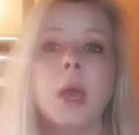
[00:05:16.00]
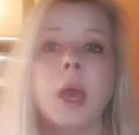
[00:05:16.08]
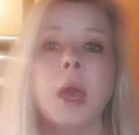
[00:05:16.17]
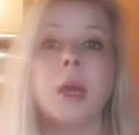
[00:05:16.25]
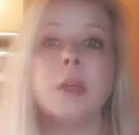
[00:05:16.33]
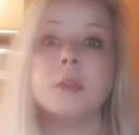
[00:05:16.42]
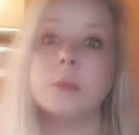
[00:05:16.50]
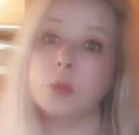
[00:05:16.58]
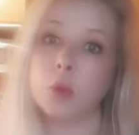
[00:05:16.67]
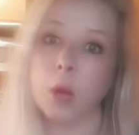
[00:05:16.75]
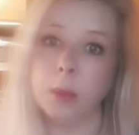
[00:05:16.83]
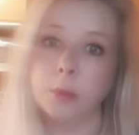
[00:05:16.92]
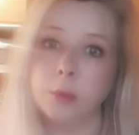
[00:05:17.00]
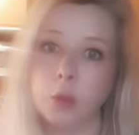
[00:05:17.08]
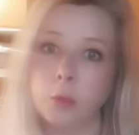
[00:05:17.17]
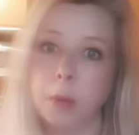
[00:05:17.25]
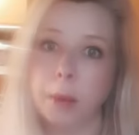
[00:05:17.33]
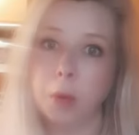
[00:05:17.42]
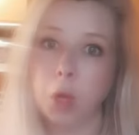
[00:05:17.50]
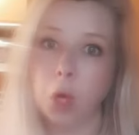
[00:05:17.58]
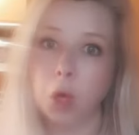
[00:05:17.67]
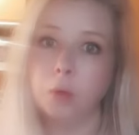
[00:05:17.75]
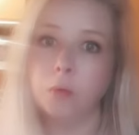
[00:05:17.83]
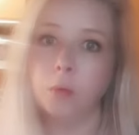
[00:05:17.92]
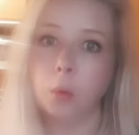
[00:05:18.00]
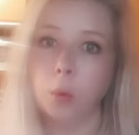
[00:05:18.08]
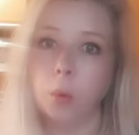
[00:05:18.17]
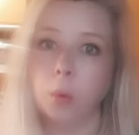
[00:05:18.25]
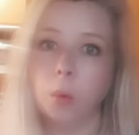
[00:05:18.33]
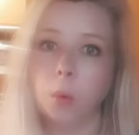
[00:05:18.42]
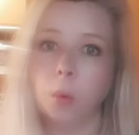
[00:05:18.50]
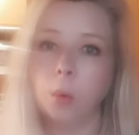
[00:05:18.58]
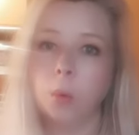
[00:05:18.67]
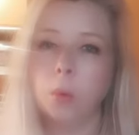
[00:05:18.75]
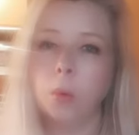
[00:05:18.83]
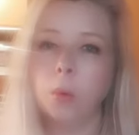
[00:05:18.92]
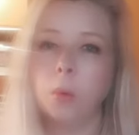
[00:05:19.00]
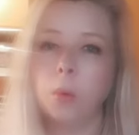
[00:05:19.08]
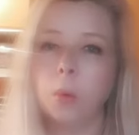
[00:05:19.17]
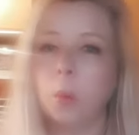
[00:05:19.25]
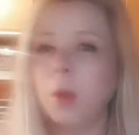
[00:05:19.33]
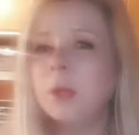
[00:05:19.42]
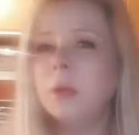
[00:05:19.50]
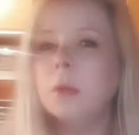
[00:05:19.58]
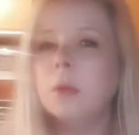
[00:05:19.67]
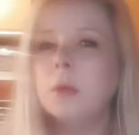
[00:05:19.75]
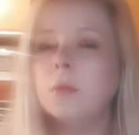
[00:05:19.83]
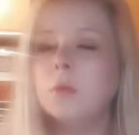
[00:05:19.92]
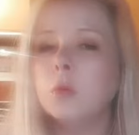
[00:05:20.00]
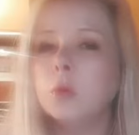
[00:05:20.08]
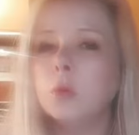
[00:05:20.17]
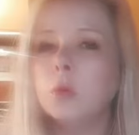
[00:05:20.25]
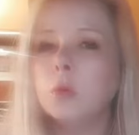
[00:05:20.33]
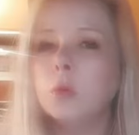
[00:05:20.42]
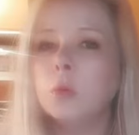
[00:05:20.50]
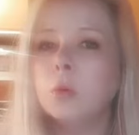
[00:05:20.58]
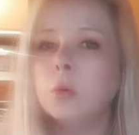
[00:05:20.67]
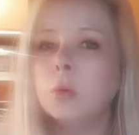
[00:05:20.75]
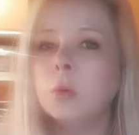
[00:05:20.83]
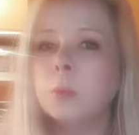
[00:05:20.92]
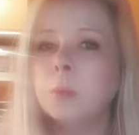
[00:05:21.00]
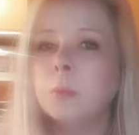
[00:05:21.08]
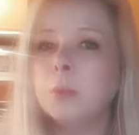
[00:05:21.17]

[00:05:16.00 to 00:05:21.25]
and subscribe to my blog for all the wonderful